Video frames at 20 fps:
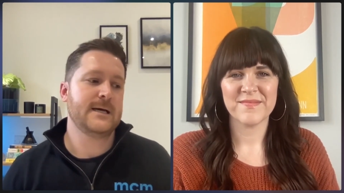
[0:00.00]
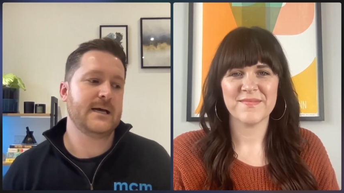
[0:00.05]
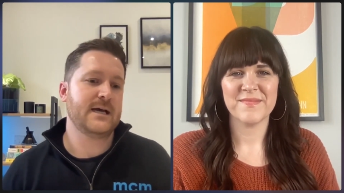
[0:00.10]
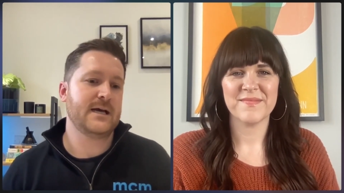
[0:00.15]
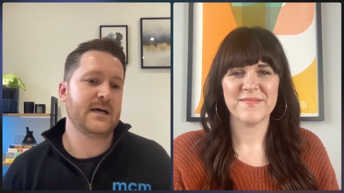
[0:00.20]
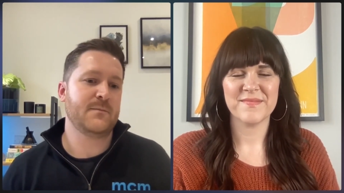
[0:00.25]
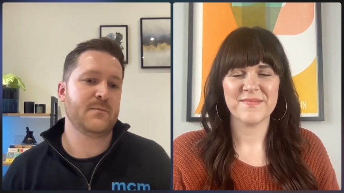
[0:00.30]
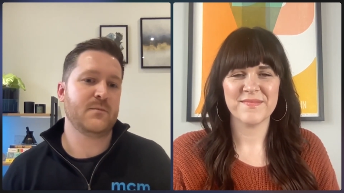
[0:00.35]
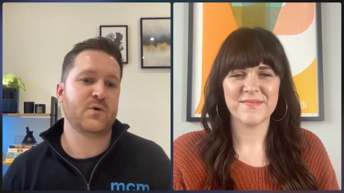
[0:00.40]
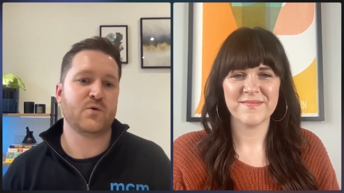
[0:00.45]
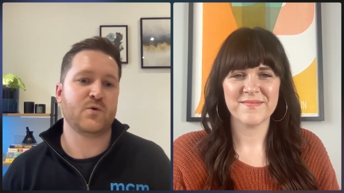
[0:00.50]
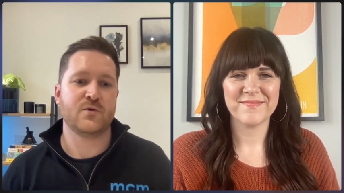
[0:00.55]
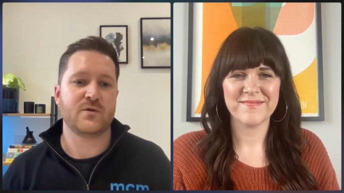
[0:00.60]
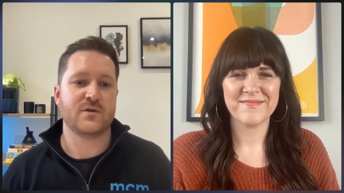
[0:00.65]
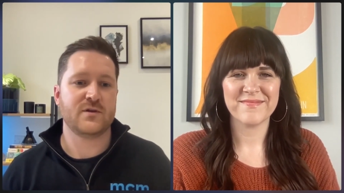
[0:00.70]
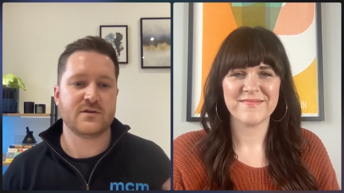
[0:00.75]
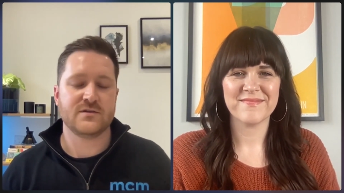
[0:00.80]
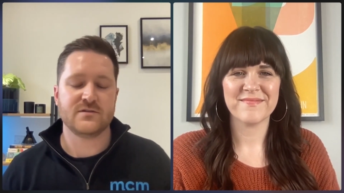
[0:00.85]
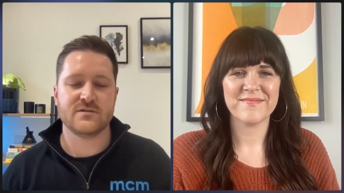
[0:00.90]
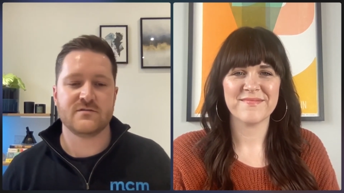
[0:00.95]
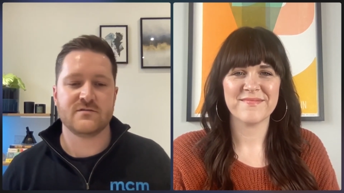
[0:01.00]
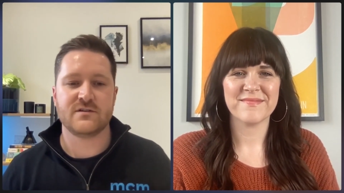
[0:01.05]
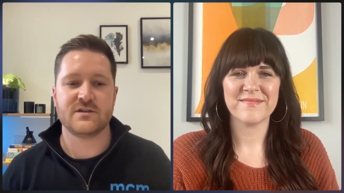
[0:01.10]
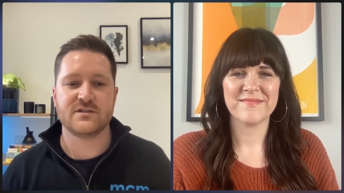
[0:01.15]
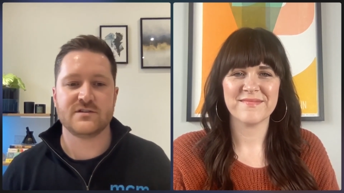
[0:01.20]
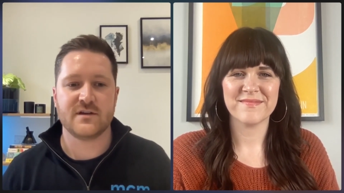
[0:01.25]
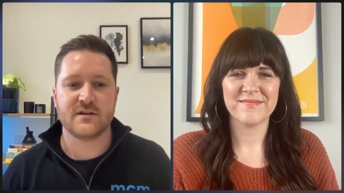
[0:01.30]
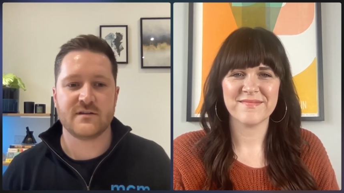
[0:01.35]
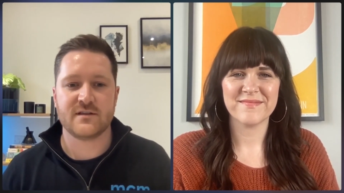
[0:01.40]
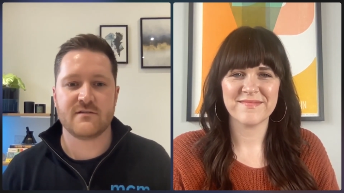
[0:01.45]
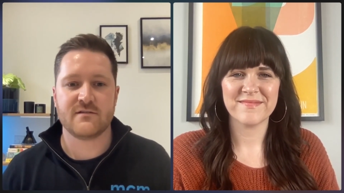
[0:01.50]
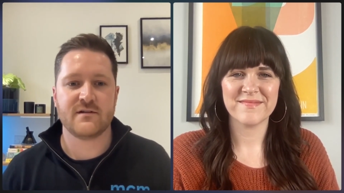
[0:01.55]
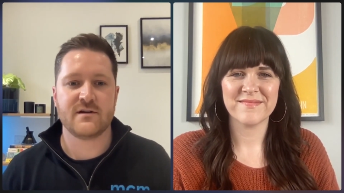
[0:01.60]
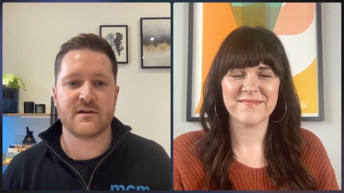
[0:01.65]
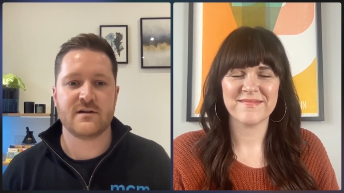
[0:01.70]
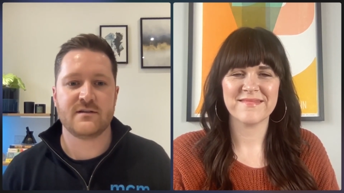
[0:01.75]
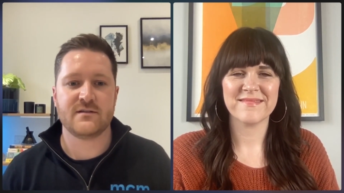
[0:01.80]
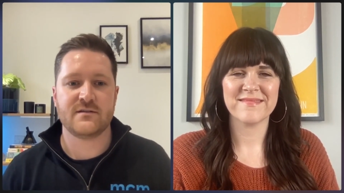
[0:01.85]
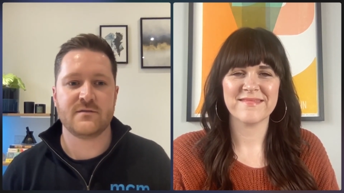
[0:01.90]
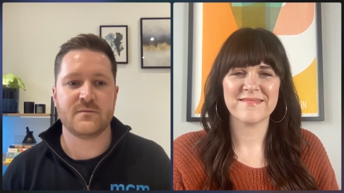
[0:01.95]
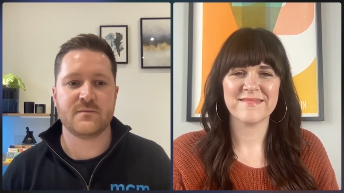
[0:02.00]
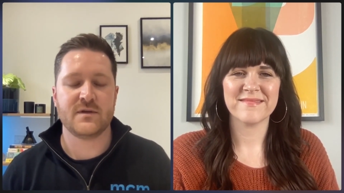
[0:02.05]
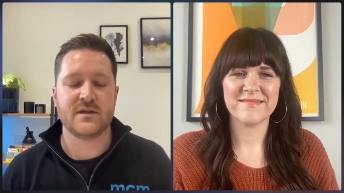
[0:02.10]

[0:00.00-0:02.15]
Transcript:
Speaker 1: um, or you can just reach out directly to